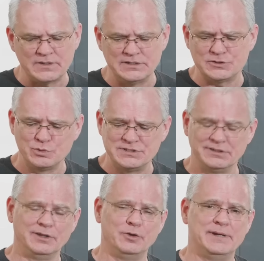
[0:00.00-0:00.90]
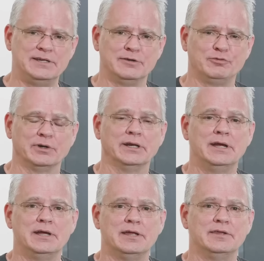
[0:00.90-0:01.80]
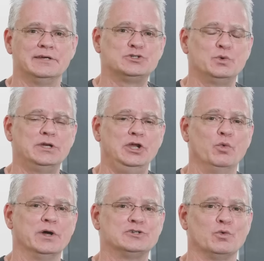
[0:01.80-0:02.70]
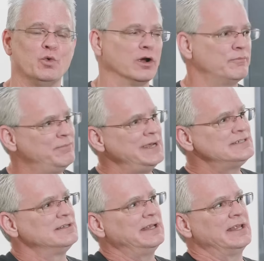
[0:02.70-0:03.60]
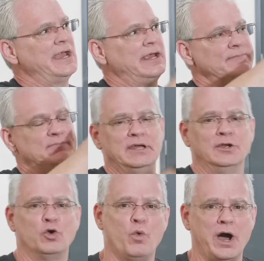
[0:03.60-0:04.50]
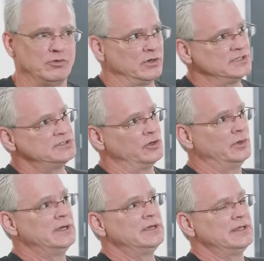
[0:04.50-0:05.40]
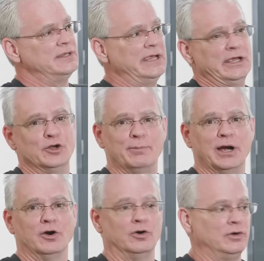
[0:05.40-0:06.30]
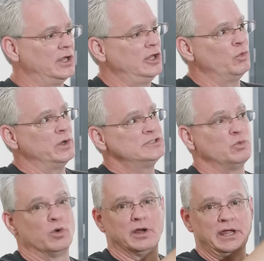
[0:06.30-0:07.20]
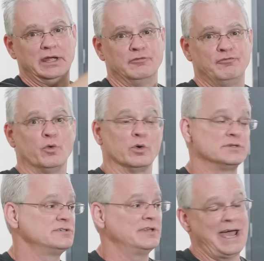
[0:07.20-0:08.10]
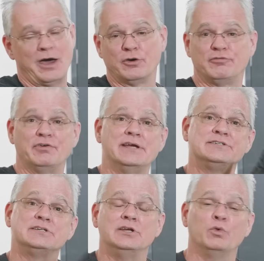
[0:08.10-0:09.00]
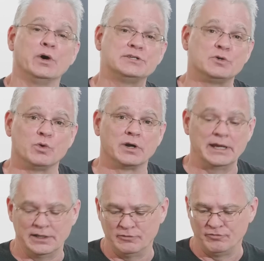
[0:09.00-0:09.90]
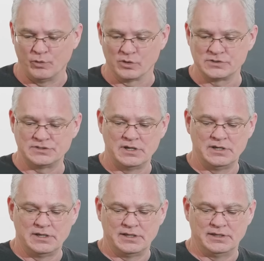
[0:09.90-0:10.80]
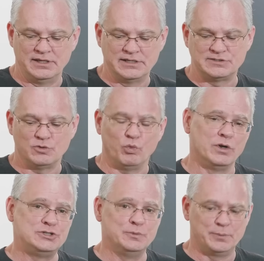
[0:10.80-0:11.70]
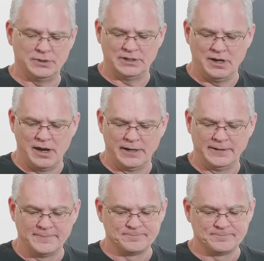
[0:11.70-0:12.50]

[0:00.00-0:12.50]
this one's a little bit different. This one you want to work basically like in quadrants. So the inner barrel, you want to work in force. The outer face, you want to work in force. This, once you put it on,